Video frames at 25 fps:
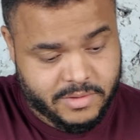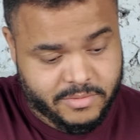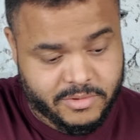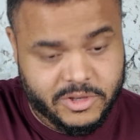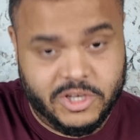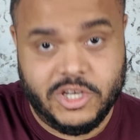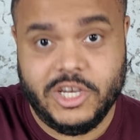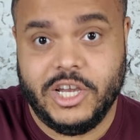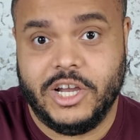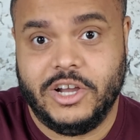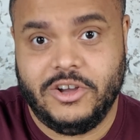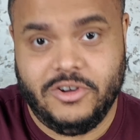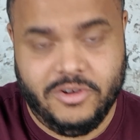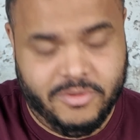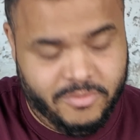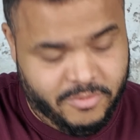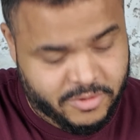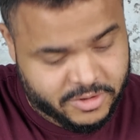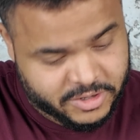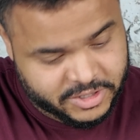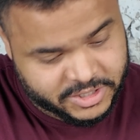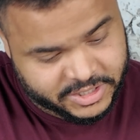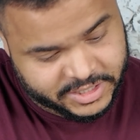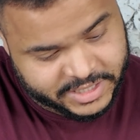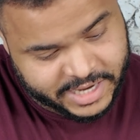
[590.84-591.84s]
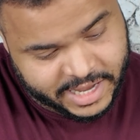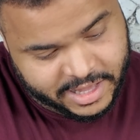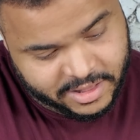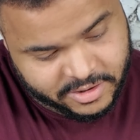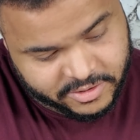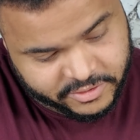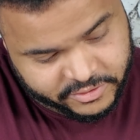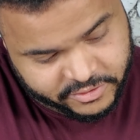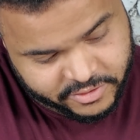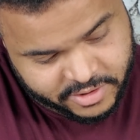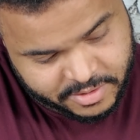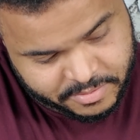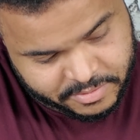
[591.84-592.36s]
don't we check on what our
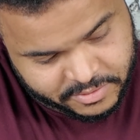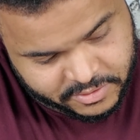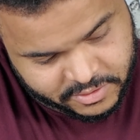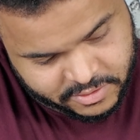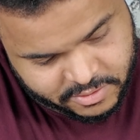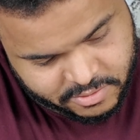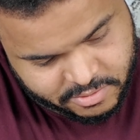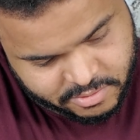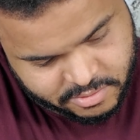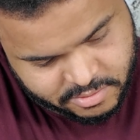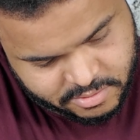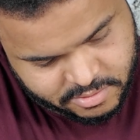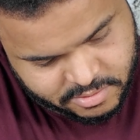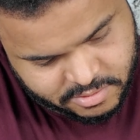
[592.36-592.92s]
settlers are up to?